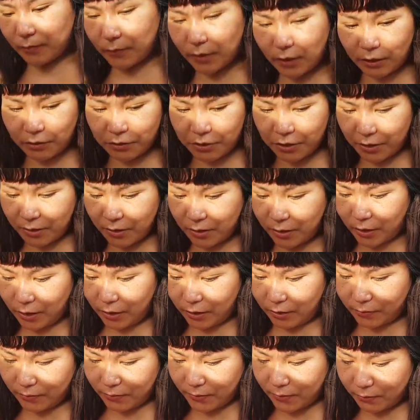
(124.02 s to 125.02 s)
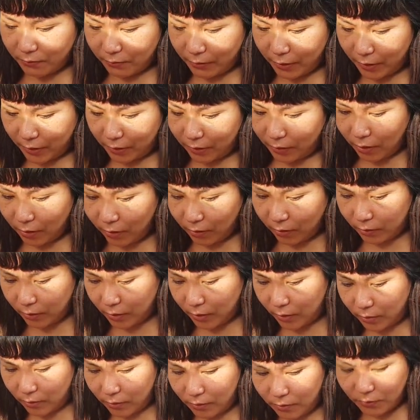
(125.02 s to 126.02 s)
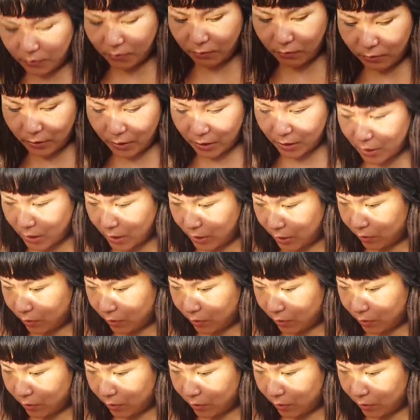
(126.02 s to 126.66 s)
I just need a string, uh, the stretchy